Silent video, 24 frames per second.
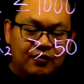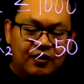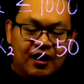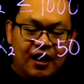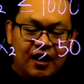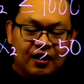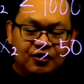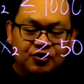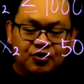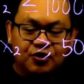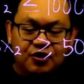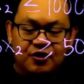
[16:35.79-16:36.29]

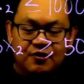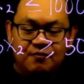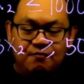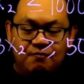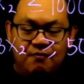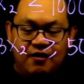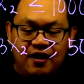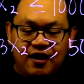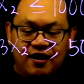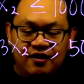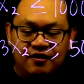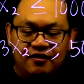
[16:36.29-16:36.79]
actually
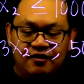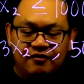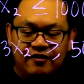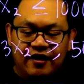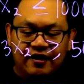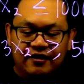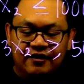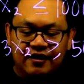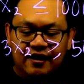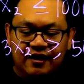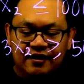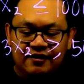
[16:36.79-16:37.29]
made the
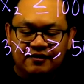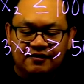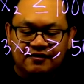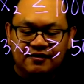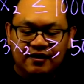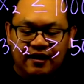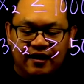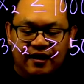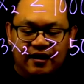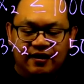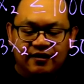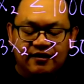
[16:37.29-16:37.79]
right-hand
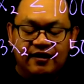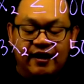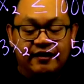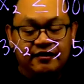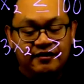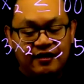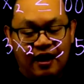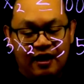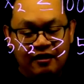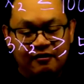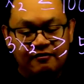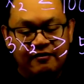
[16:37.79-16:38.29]
side, the
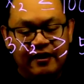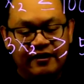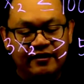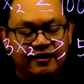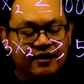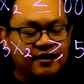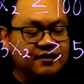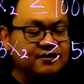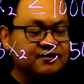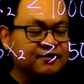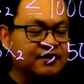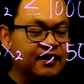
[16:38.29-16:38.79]
entire
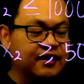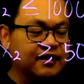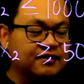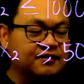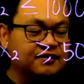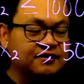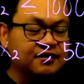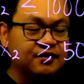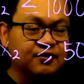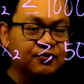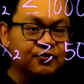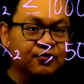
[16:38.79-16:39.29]
right-hand side,
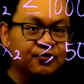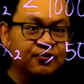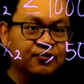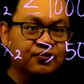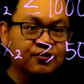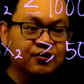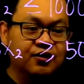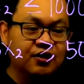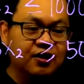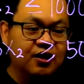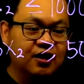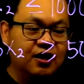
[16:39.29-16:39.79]
0.
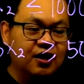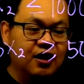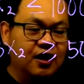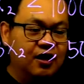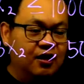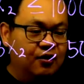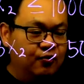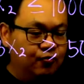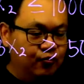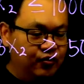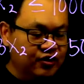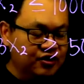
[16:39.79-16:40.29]

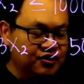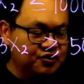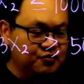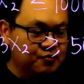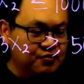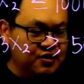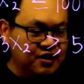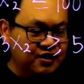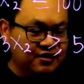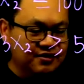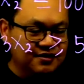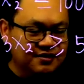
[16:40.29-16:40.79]
Which
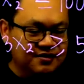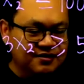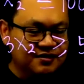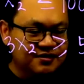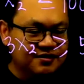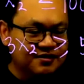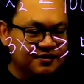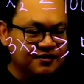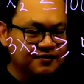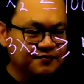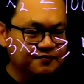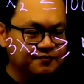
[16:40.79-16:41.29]

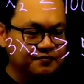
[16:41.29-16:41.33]
means